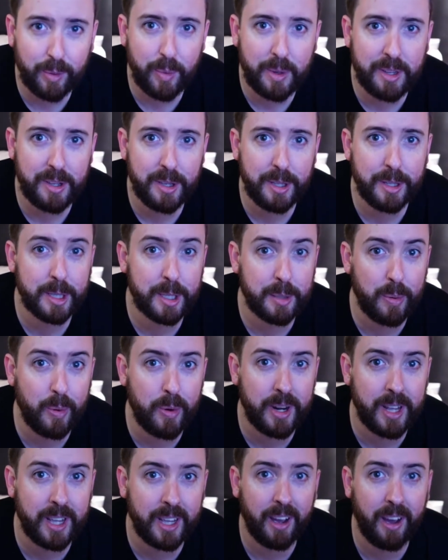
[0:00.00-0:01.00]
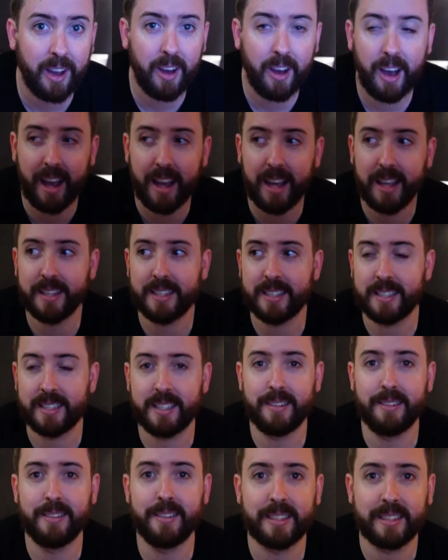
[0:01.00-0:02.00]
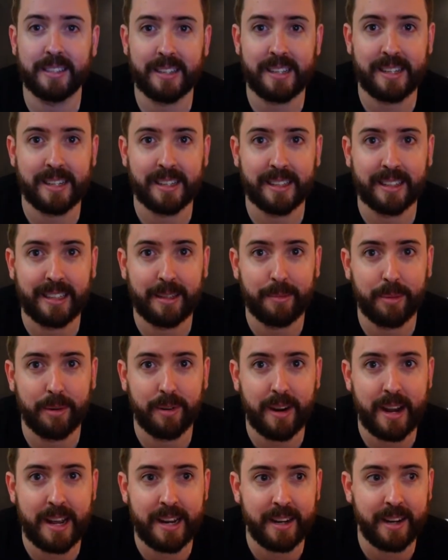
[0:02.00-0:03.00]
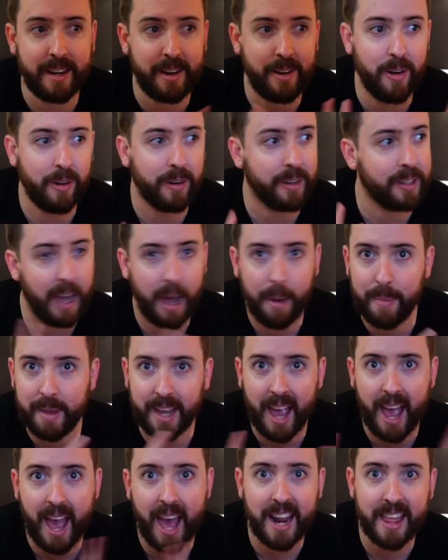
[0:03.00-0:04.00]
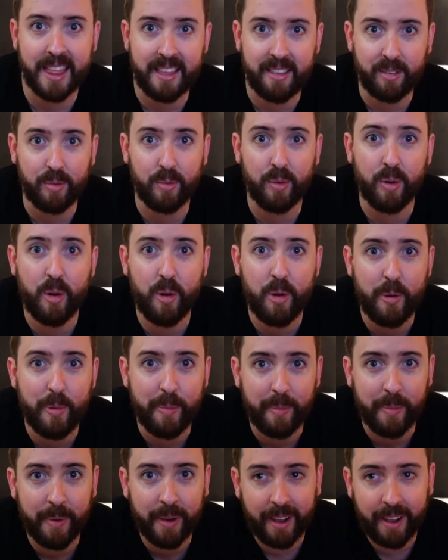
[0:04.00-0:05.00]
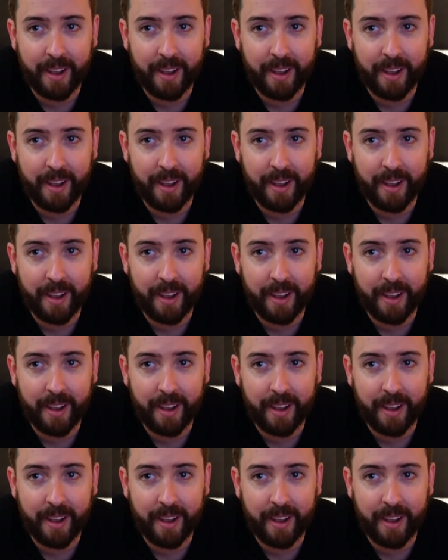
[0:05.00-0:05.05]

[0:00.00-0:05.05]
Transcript: with you this morning. I seriously deliberated not coming out of this room